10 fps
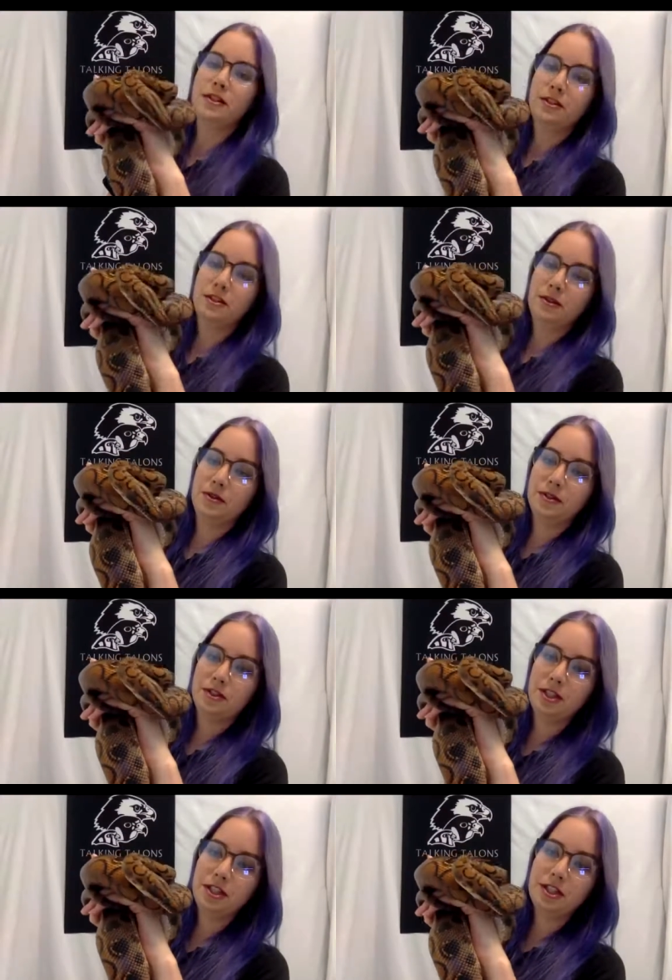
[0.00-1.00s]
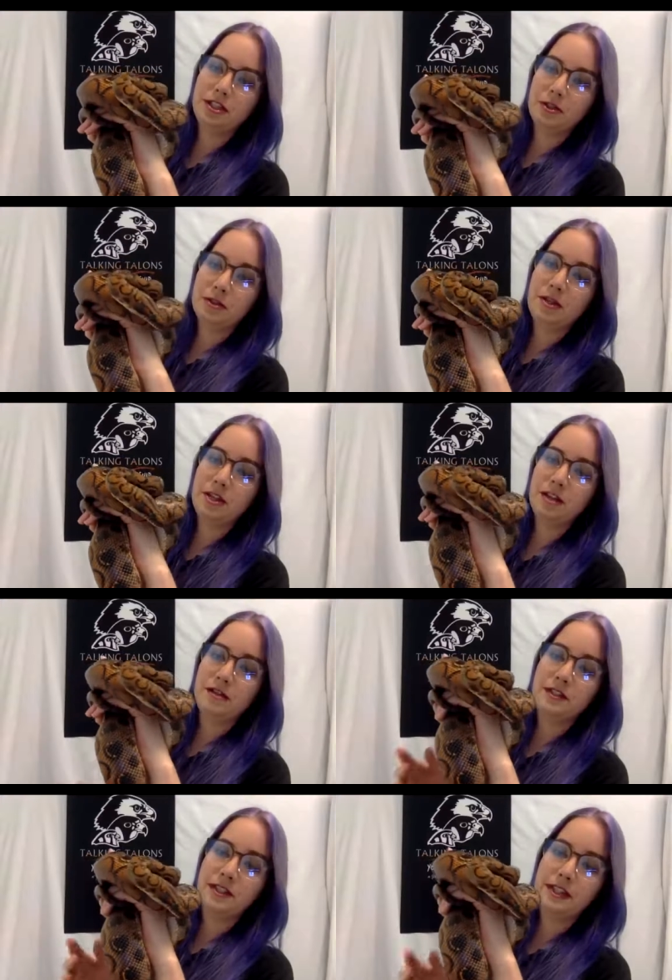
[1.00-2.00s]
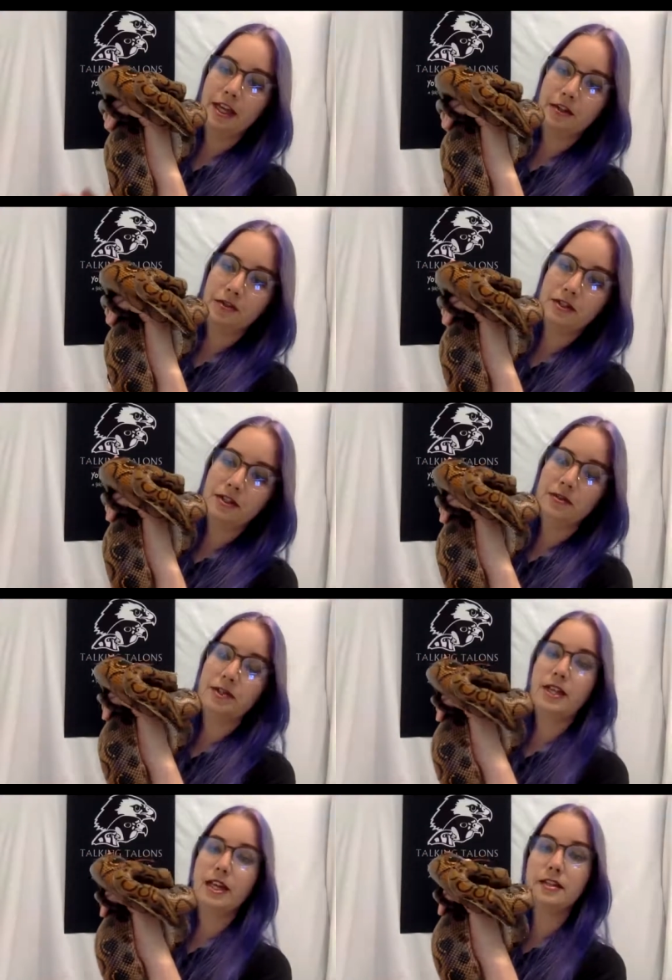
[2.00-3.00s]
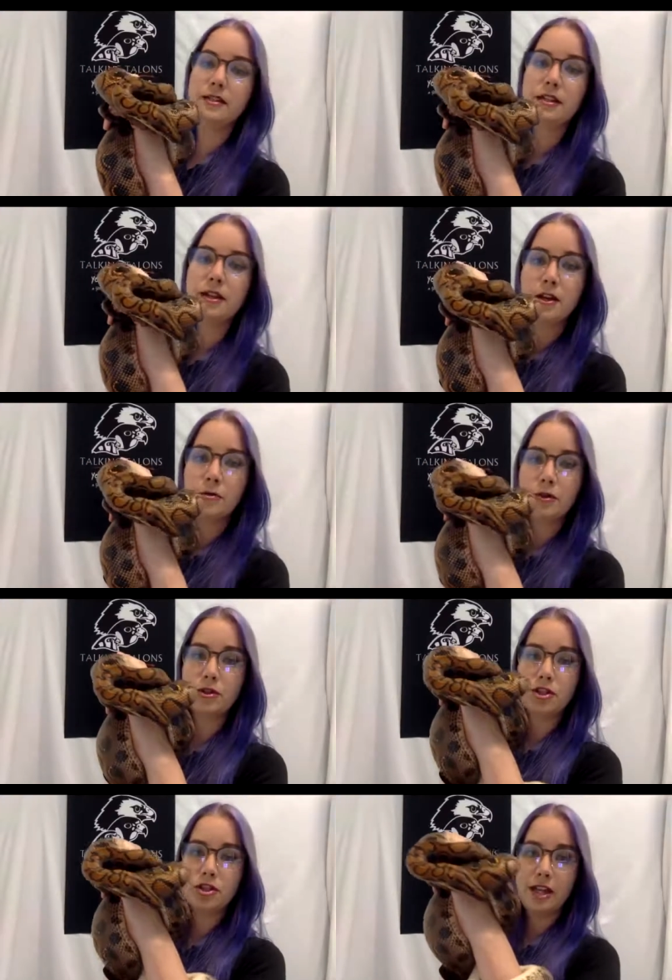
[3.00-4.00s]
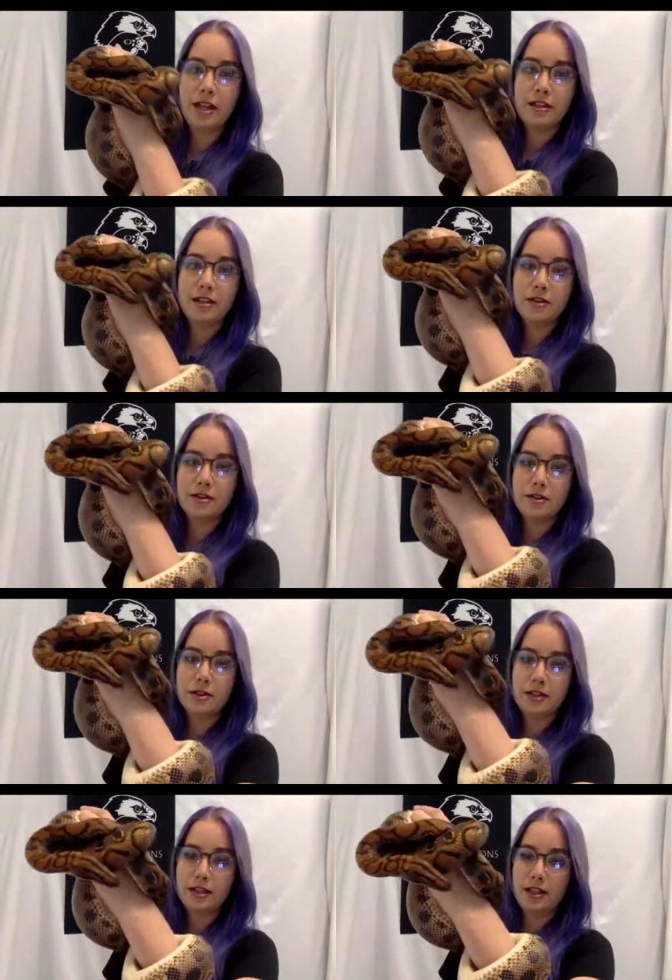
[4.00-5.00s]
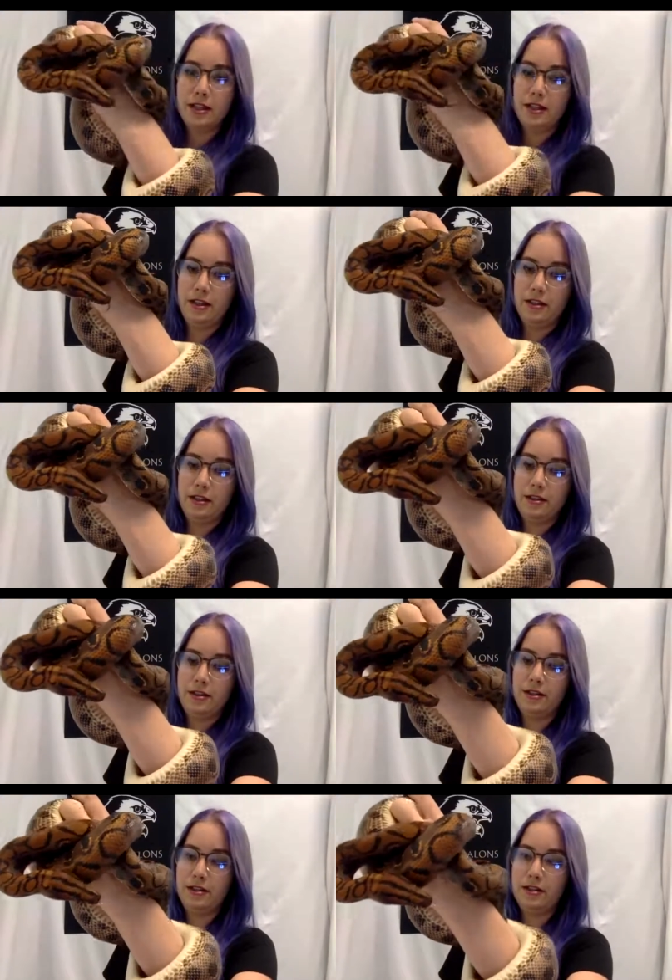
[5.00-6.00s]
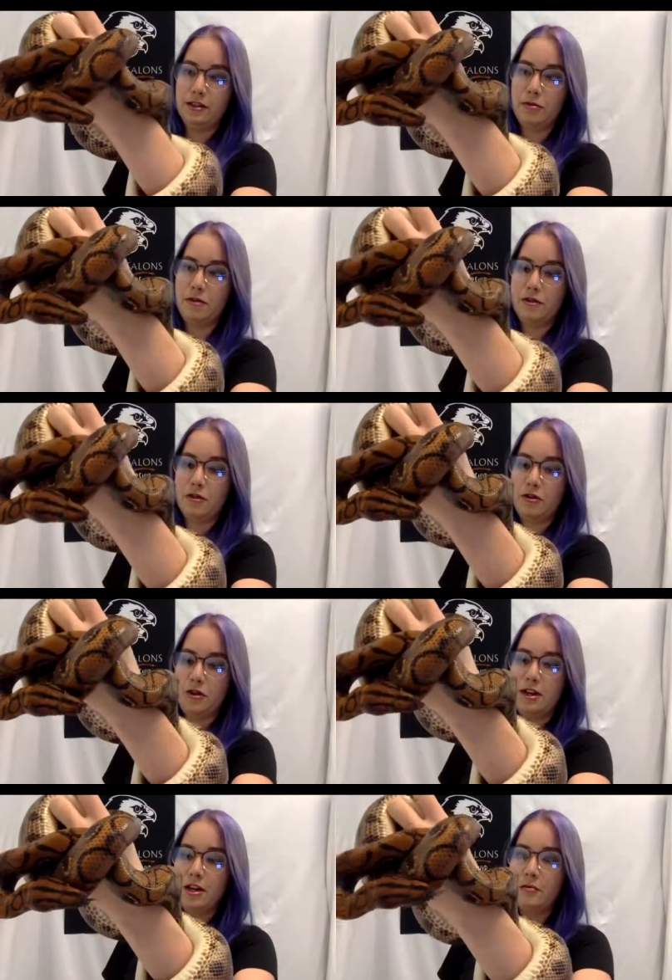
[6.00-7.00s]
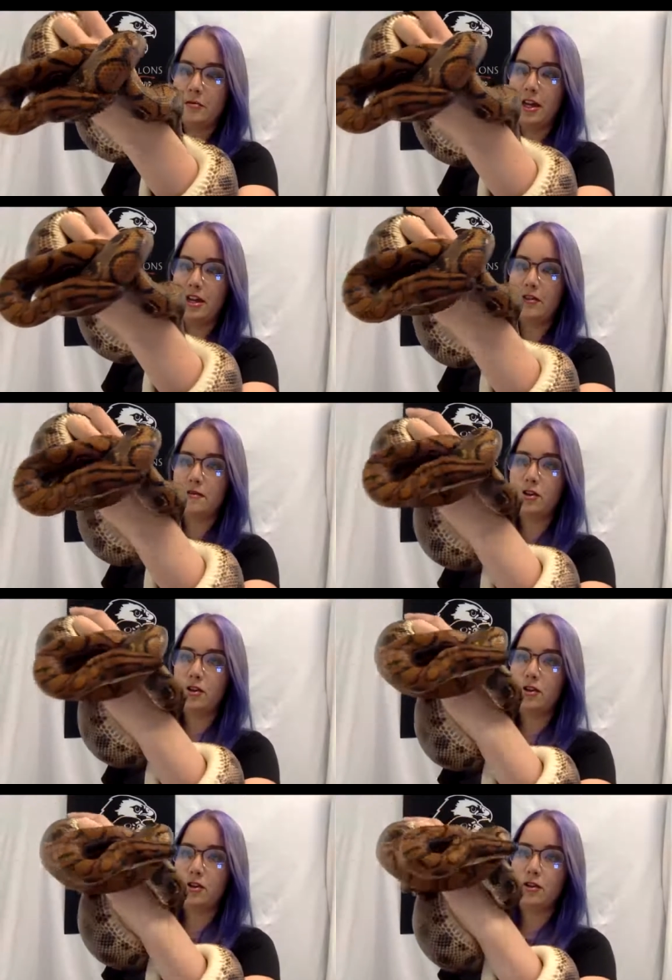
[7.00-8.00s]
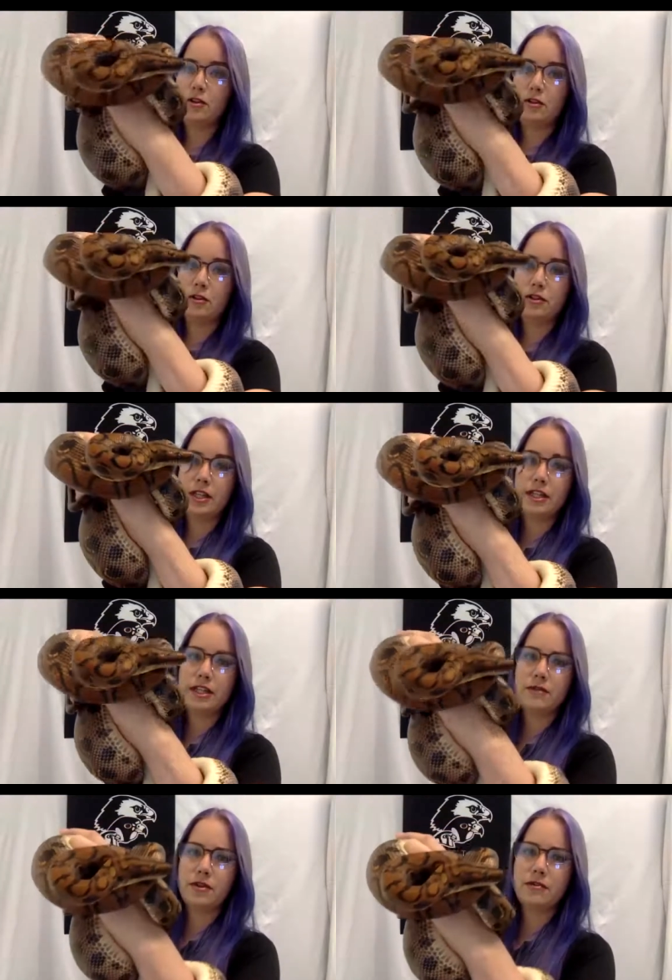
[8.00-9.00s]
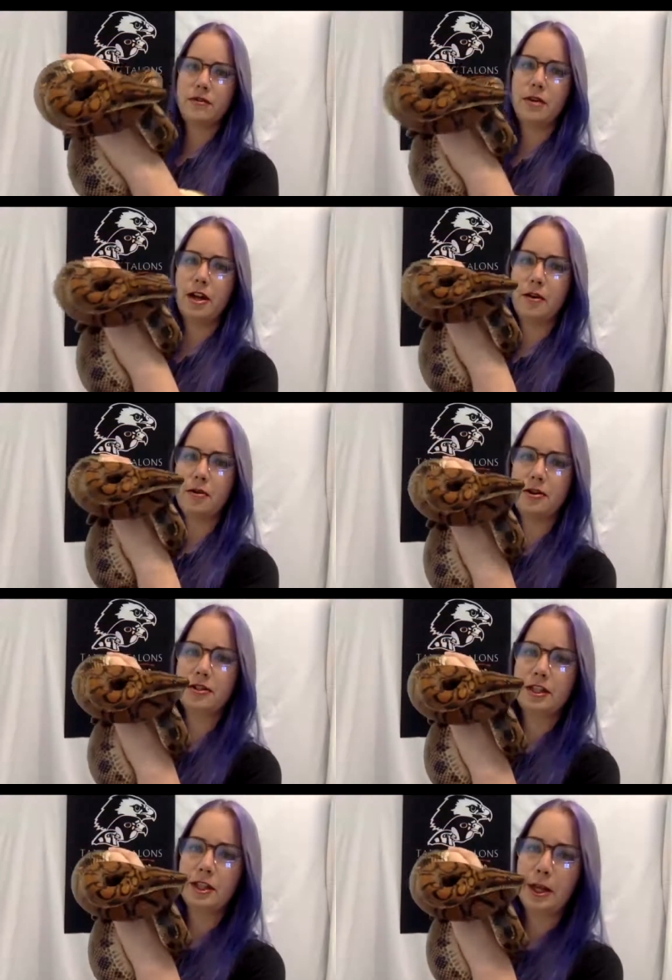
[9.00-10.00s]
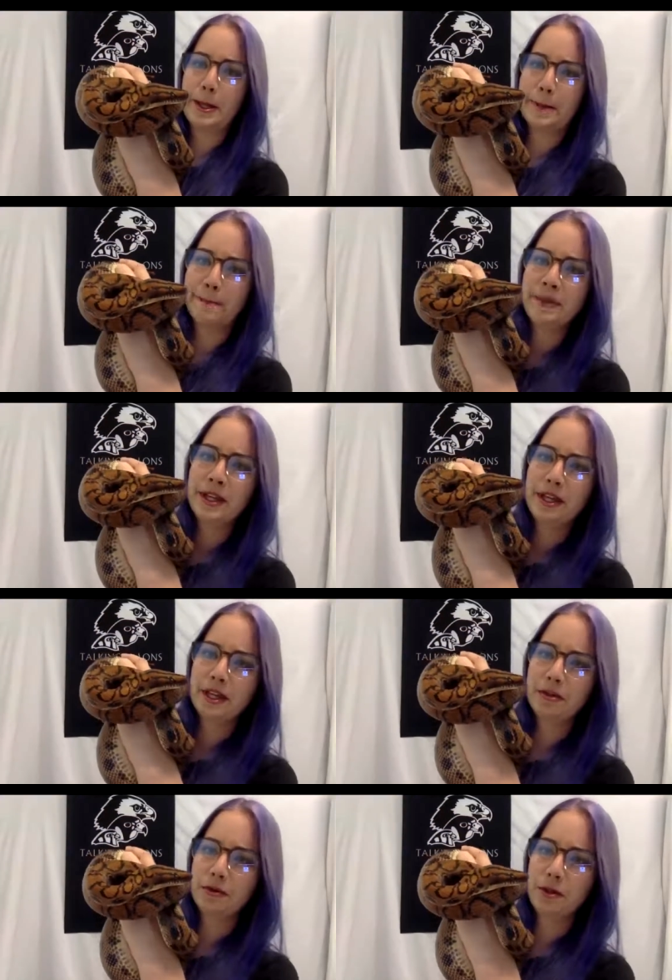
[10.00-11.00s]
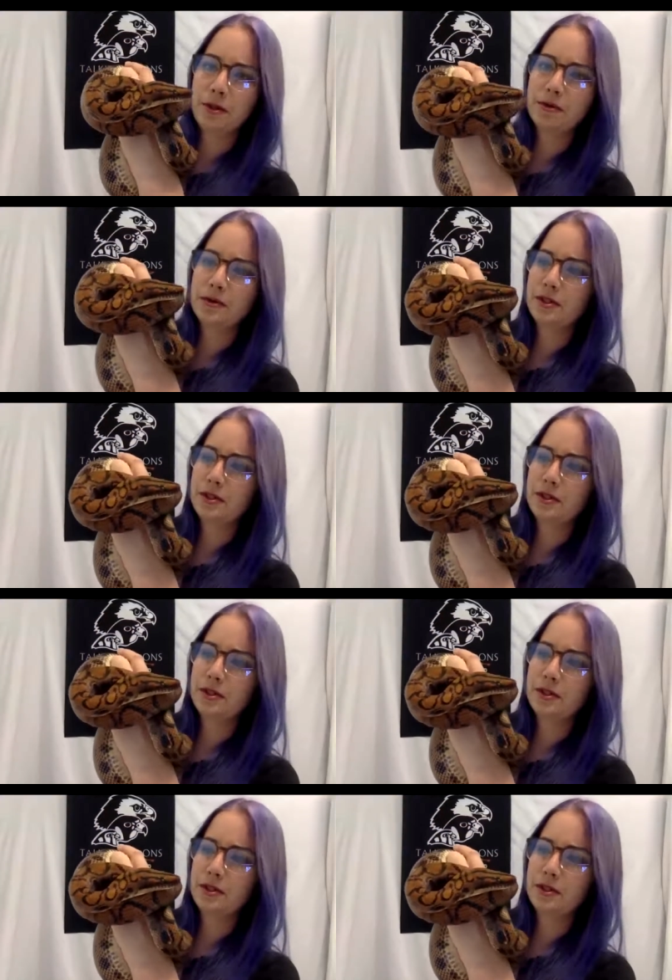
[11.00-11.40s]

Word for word: So she, so speaking of scales, so snakes will shed their skin, as some of you may have heard. So their skin is different from ours and how it grows.